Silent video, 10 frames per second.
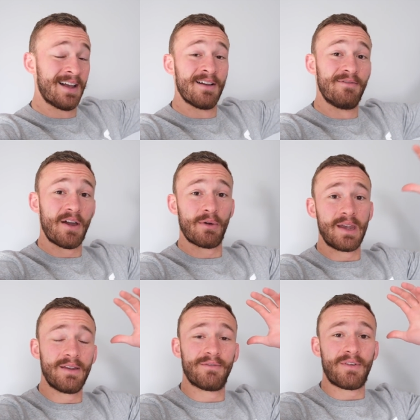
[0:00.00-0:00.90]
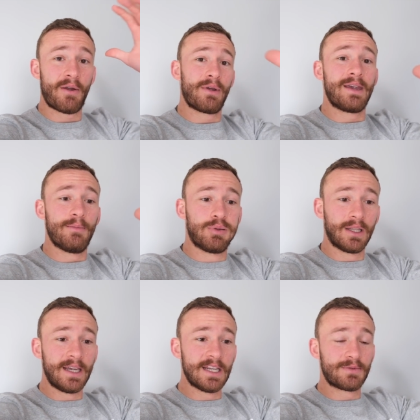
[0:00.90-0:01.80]
Very, very
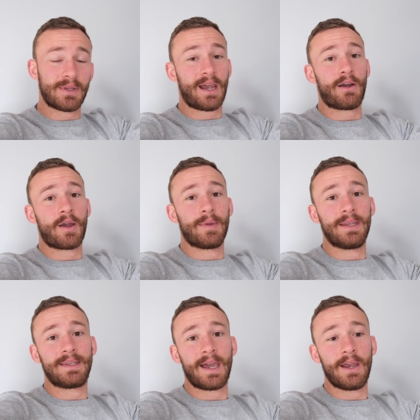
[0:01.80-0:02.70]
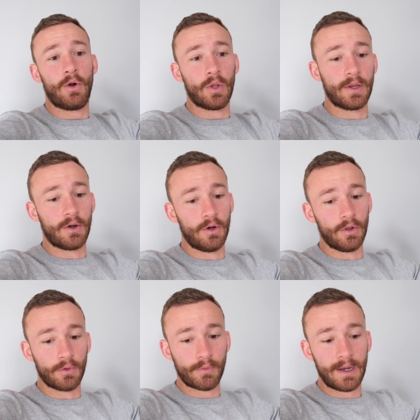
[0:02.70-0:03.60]
pleased with the outcome of the day, all in
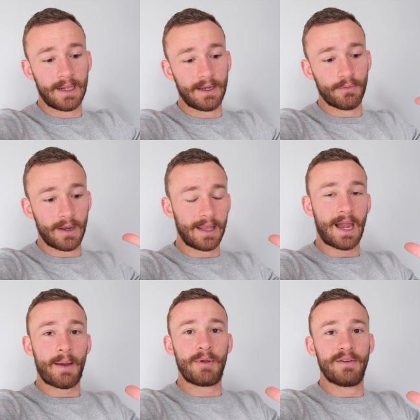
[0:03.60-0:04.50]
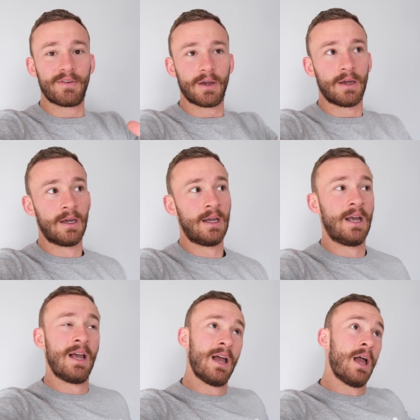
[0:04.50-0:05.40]
all. Really, really happy for,
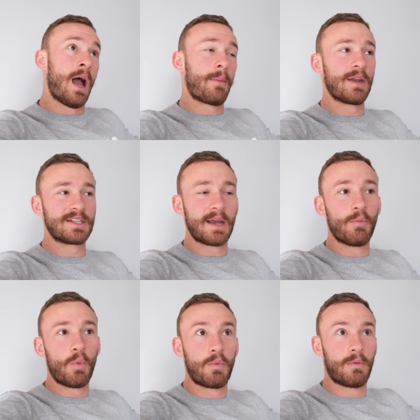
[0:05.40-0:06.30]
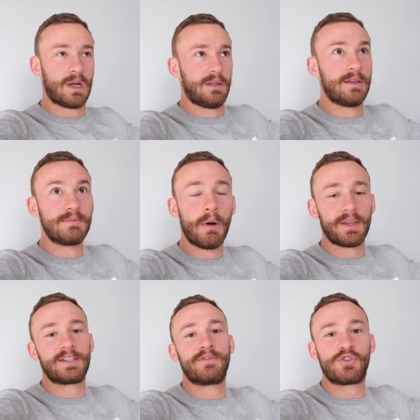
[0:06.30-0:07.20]
I'm gonna say, well, it's
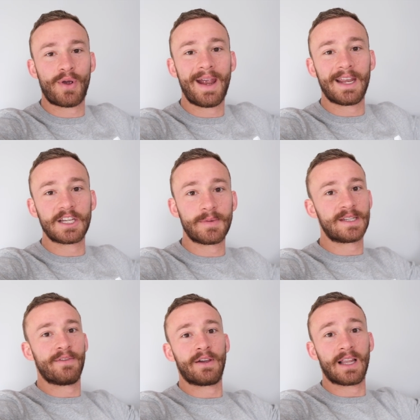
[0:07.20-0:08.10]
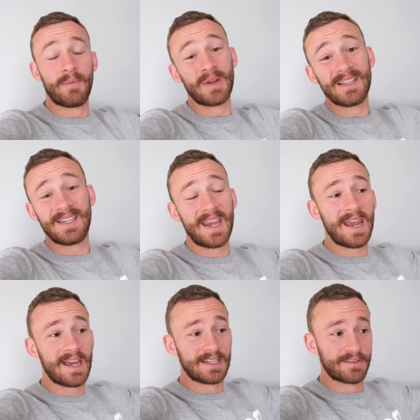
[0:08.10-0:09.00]
months of training specifically, but it's
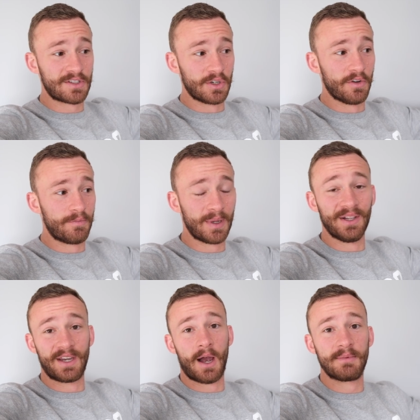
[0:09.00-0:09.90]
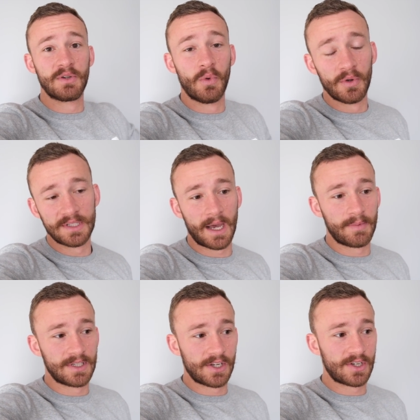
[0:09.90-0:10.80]
years of sort of building up towards that
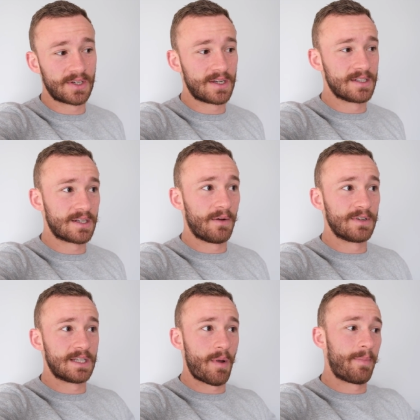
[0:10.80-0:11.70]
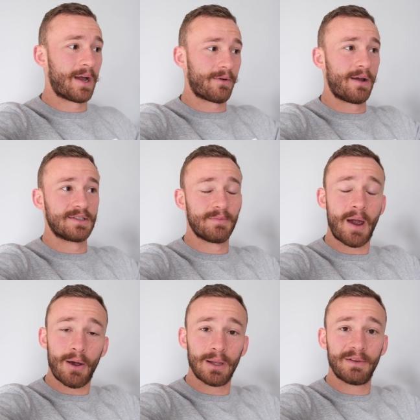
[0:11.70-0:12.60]
position, because obviously my background's in
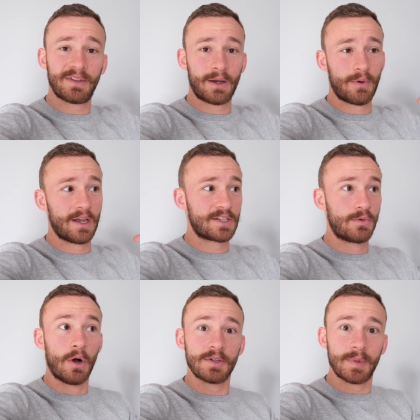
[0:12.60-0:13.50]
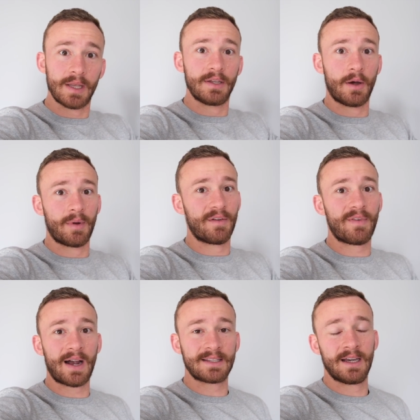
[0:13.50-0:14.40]
powerlifting, where squats being the dominant
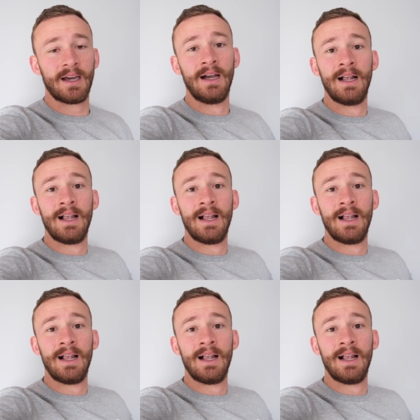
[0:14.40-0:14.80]
factor.